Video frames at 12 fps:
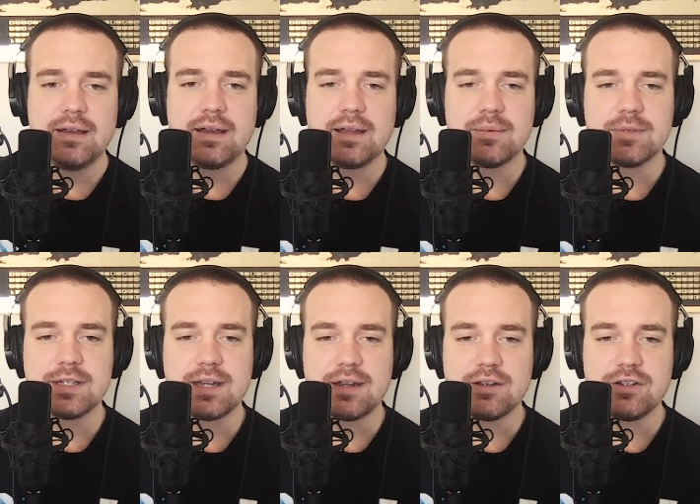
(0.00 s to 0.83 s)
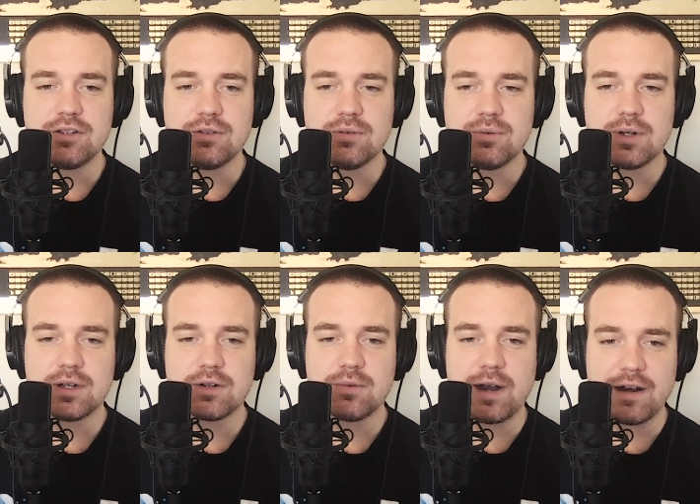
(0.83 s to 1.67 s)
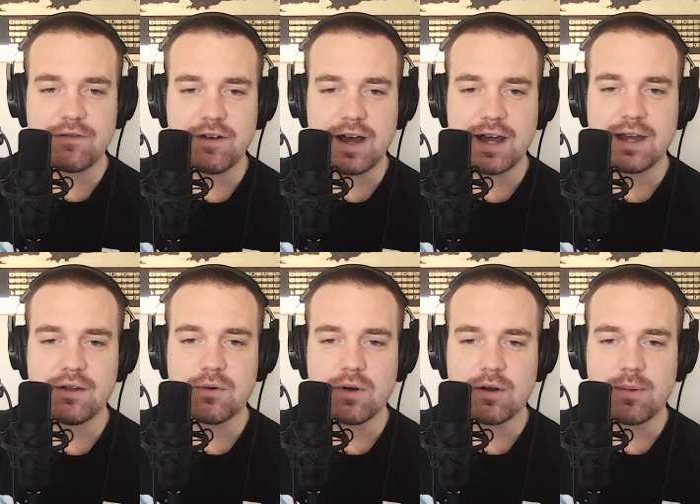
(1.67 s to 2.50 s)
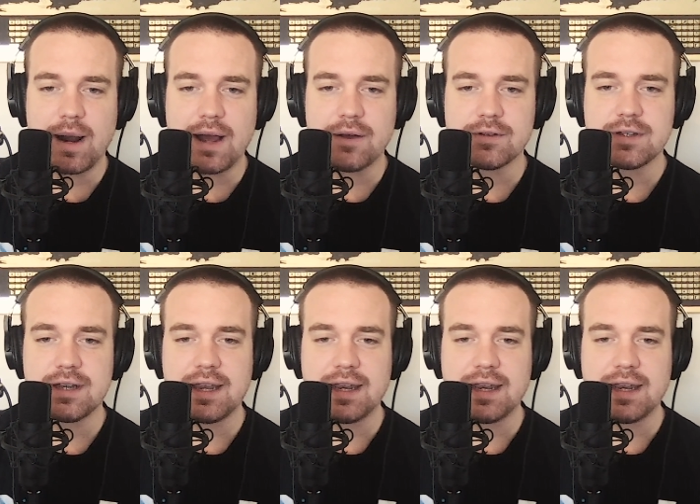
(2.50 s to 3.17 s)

It was done to gratify or arouse,